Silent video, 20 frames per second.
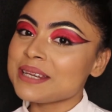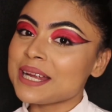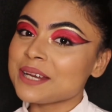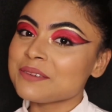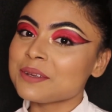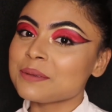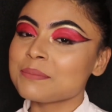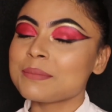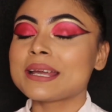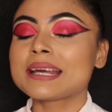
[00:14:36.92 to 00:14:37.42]
done
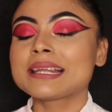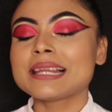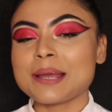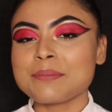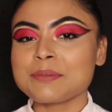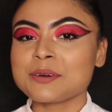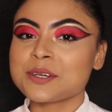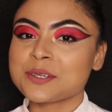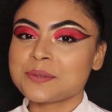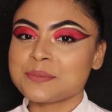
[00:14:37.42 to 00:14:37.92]
with my
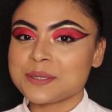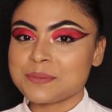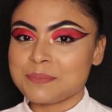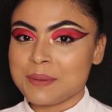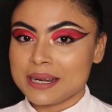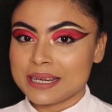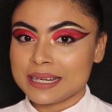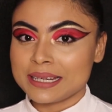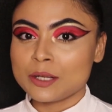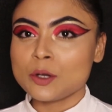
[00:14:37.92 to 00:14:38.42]
Glam Christmas
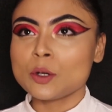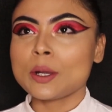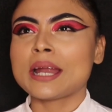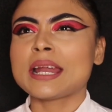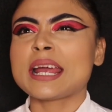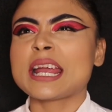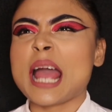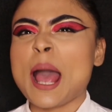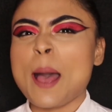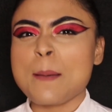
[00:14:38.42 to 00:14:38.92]
party look, and
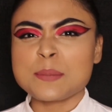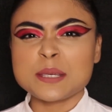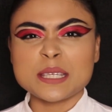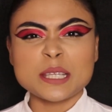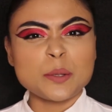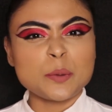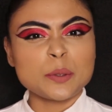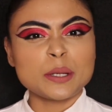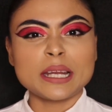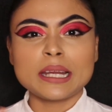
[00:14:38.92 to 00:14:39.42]
I
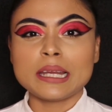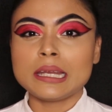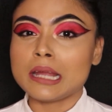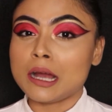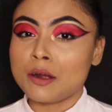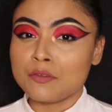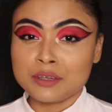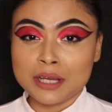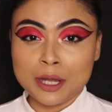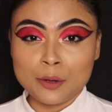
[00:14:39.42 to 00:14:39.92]
absolutely
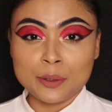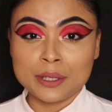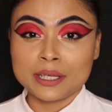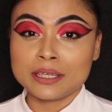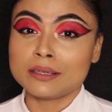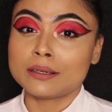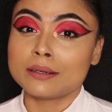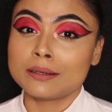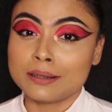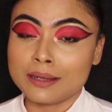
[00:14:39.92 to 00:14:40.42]
loved how it
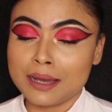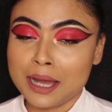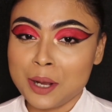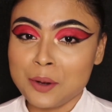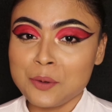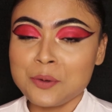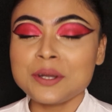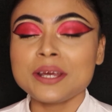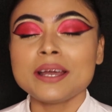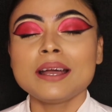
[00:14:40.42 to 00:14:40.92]
turned
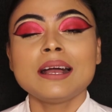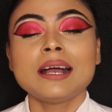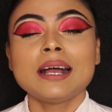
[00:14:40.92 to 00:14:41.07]
out.